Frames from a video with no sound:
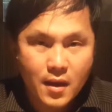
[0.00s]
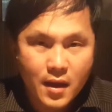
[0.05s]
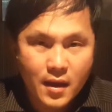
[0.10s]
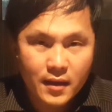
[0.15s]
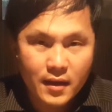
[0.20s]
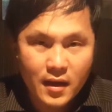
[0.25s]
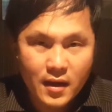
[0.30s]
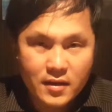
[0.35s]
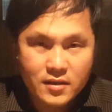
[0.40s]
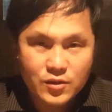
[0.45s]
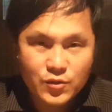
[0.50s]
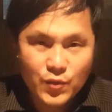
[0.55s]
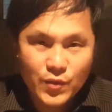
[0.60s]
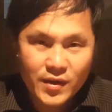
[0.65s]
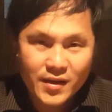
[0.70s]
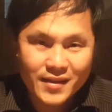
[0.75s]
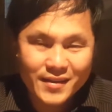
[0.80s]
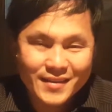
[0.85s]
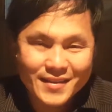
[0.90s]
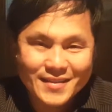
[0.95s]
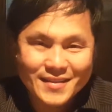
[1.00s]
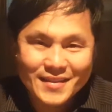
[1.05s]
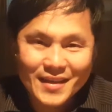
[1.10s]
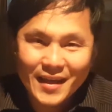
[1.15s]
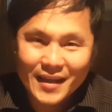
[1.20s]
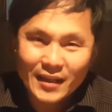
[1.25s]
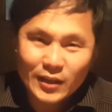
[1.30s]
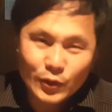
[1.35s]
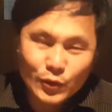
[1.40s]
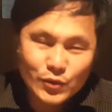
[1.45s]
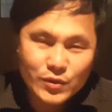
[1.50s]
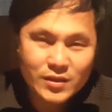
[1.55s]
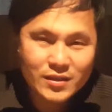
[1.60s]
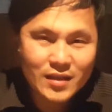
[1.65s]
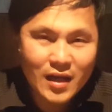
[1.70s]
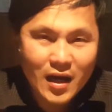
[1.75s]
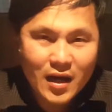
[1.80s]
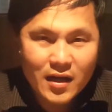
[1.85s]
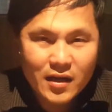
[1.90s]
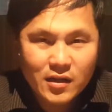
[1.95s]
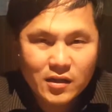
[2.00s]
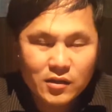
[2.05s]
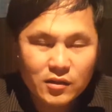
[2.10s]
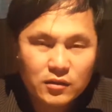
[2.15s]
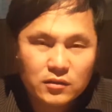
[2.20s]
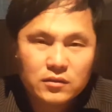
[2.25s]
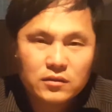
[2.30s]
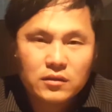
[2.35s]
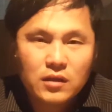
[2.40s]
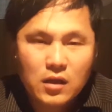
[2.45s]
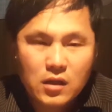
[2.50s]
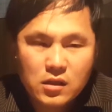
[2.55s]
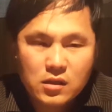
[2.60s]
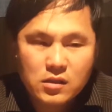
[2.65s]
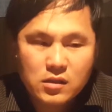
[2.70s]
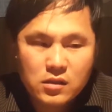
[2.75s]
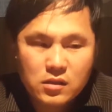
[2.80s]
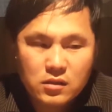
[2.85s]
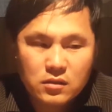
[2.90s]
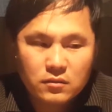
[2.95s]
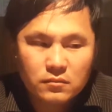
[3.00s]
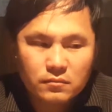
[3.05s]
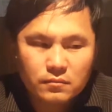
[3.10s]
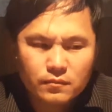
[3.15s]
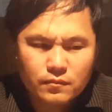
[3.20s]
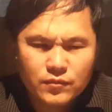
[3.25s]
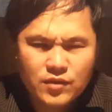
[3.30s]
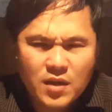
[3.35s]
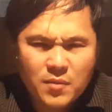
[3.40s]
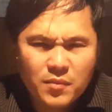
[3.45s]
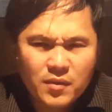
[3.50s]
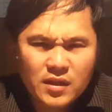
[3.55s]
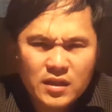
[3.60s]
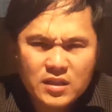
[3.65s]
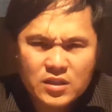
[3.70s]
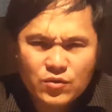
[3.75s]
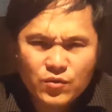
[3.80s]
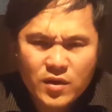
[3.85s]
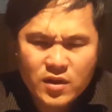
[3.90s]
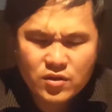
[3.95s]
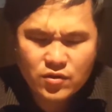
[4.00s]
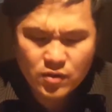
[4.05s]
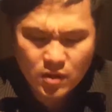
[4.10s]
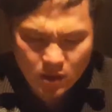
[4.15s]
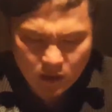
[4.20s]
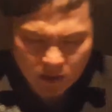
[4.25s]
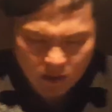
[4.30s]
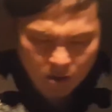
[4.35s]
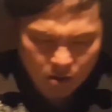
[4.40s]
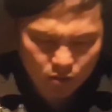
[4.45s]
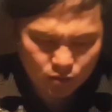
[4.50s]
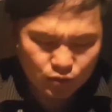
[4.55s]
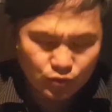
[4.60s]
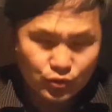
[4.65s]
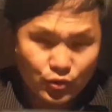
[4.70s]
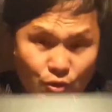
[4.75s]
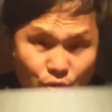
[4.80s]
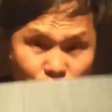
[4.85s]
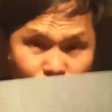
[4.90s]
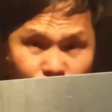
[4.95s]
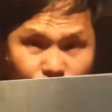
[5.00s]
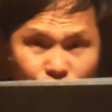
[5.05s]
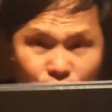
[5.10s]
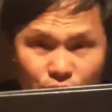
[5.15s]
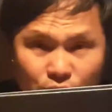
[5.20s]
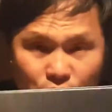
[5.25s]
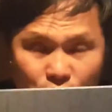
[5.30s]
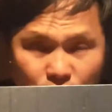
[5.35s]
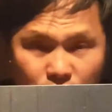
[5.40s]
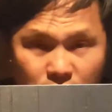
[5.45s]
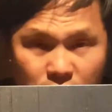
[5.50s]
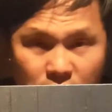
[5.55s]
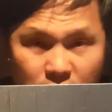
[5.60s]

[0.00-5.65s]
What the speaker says: Hey guys, we're in this Edo style Japanese restaurant called Tokuro.